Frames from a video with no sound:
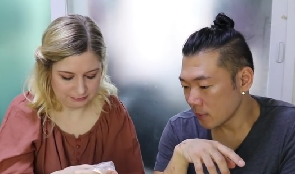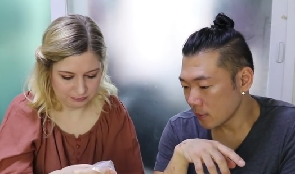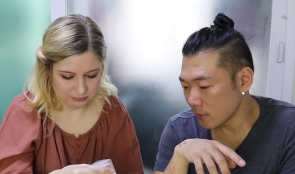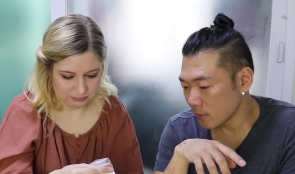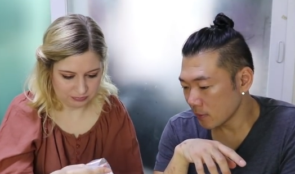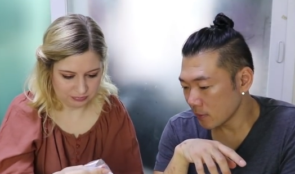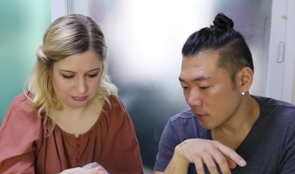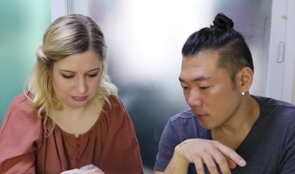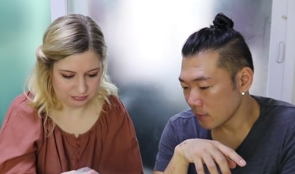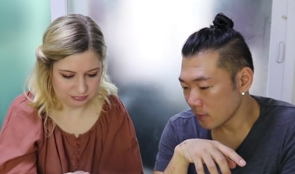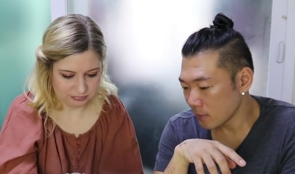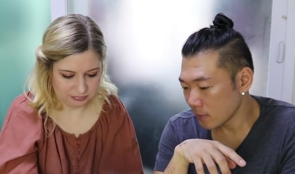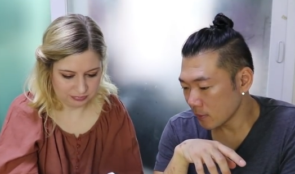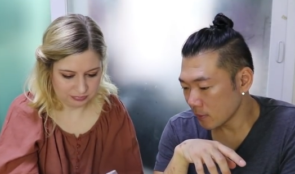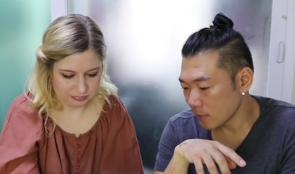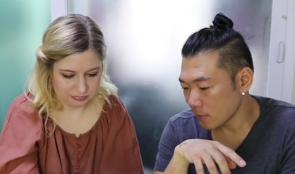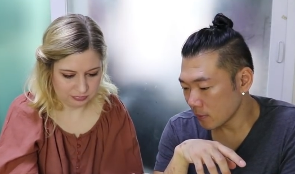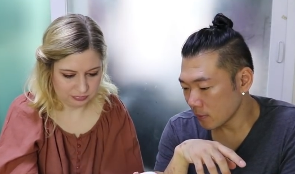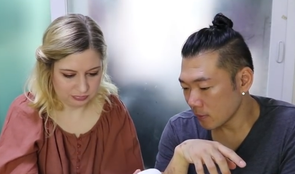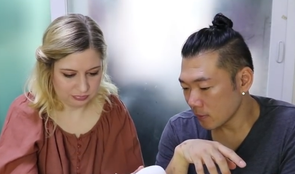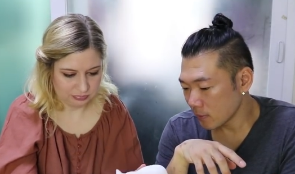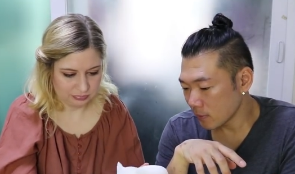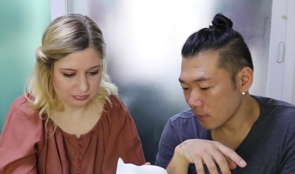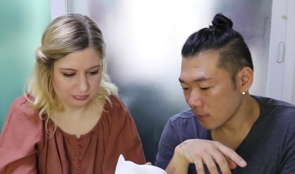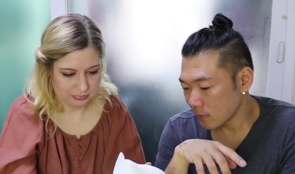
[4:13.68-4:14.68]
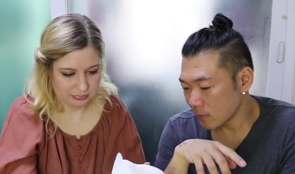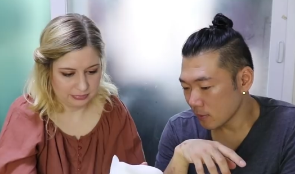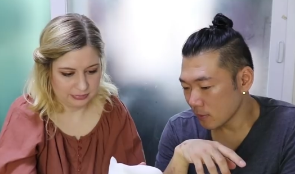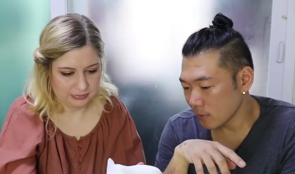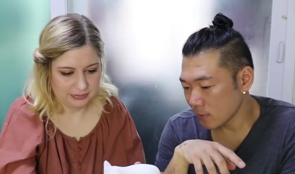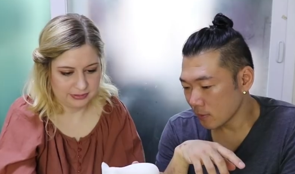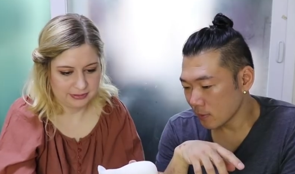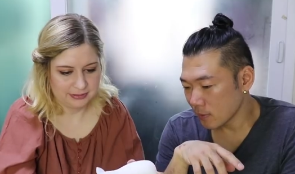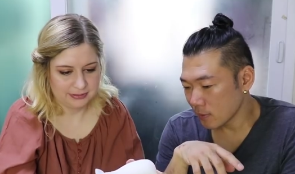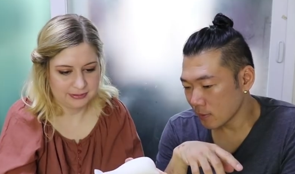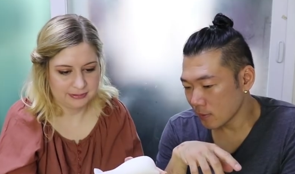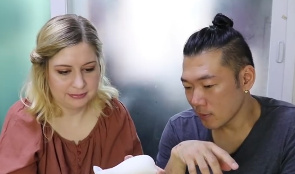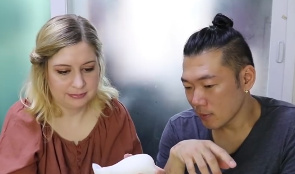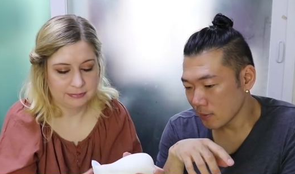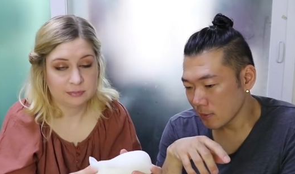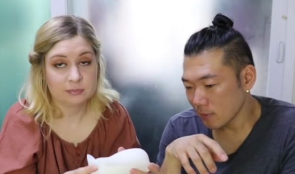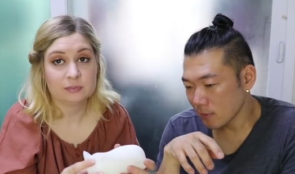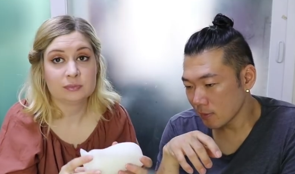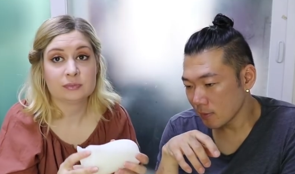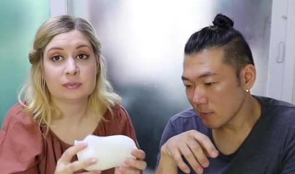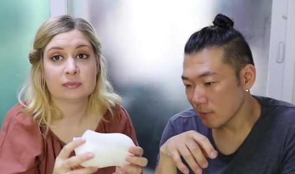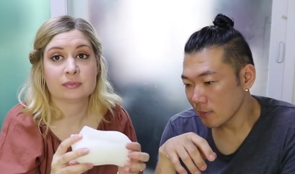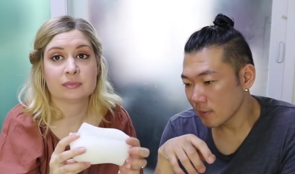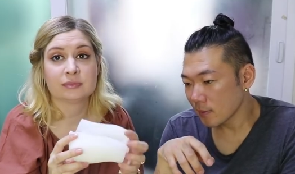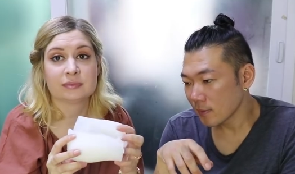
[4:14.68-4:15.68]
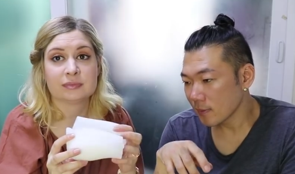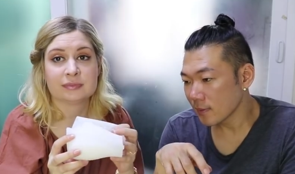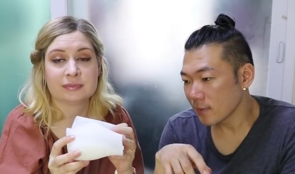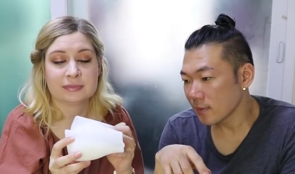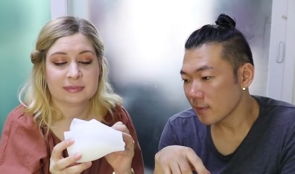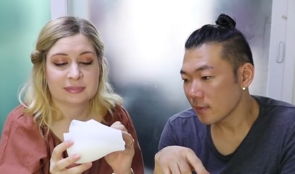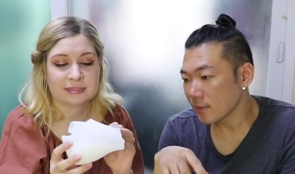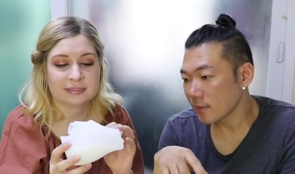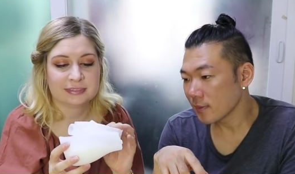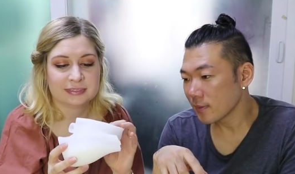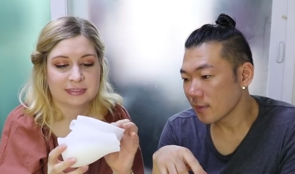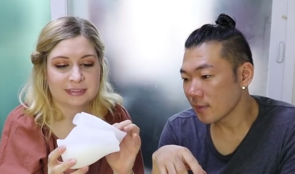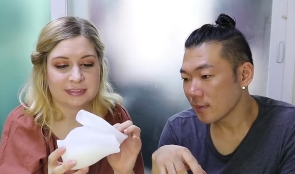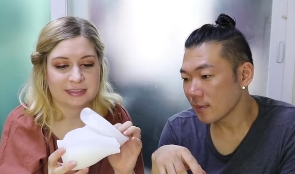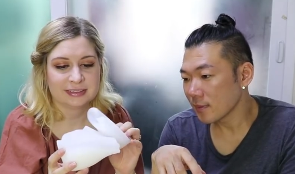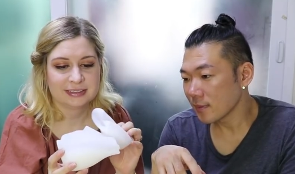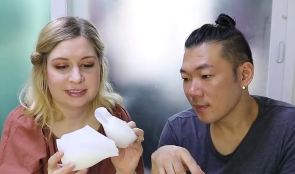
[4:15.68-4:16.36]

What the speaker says: (silence)